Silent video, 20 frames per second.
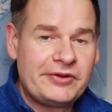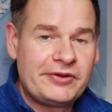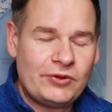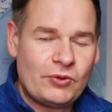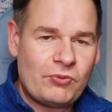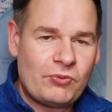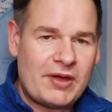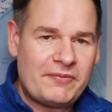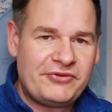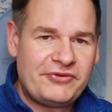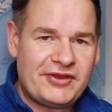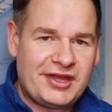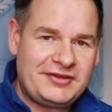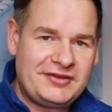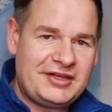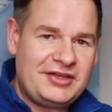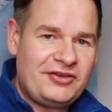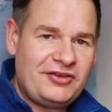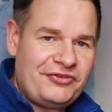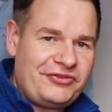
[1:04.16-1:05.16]
your website
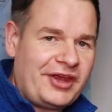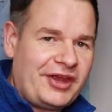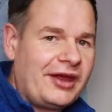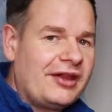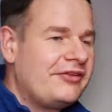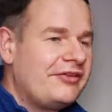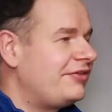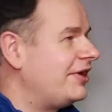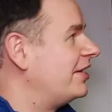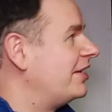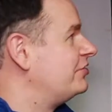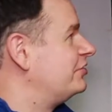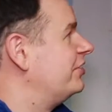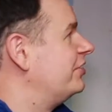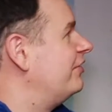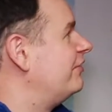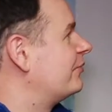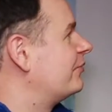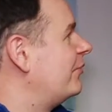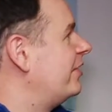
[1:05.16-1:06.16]
in your style section in
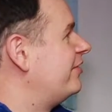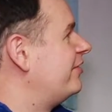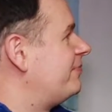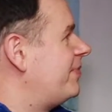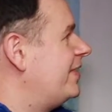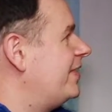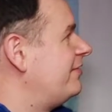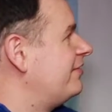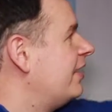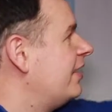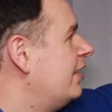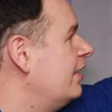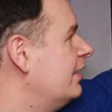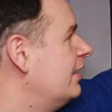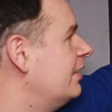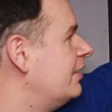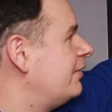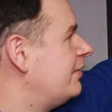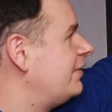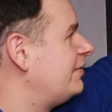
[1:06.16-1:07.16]
Squarespace.
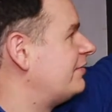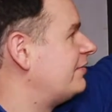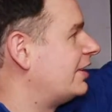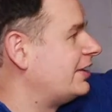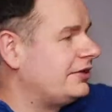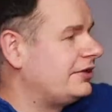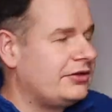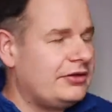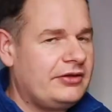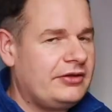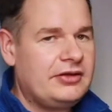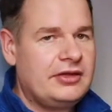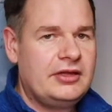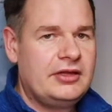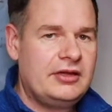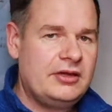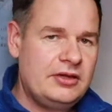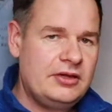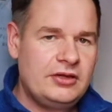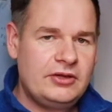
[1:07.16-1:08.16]
The title
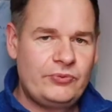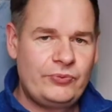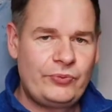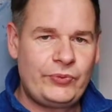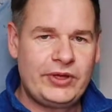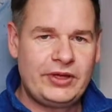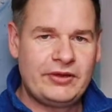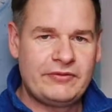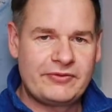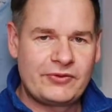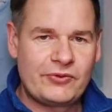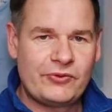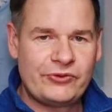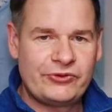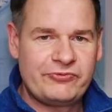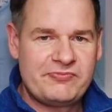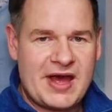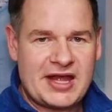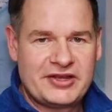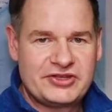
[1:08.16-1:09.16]
will of course
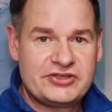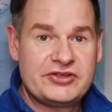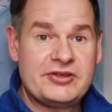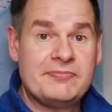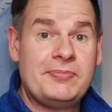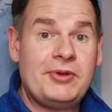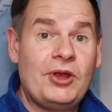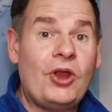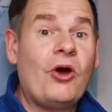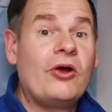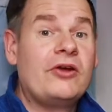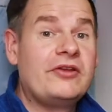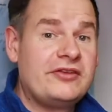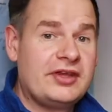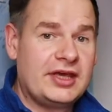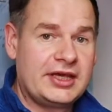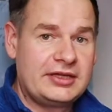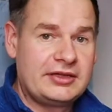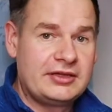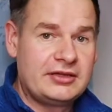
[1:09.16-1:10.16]
match the blog
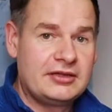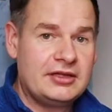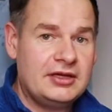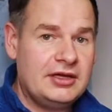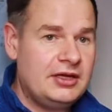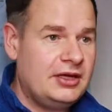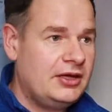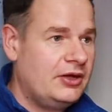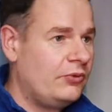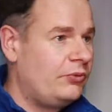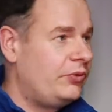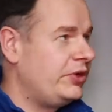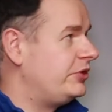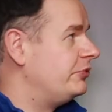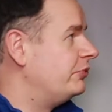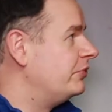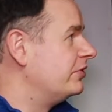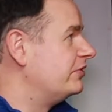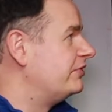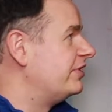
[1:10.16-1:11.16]
title, which
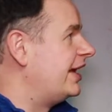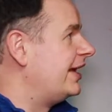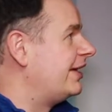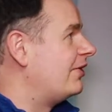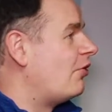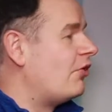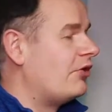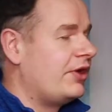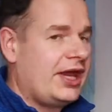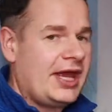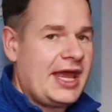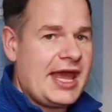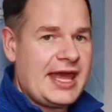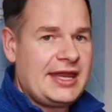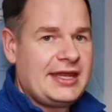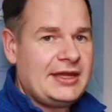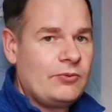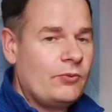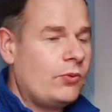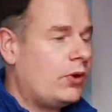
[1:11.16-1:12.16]
will take on a
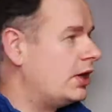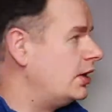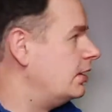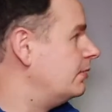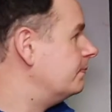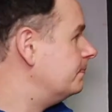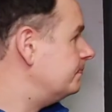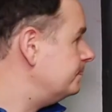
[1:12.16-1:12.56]
heading 1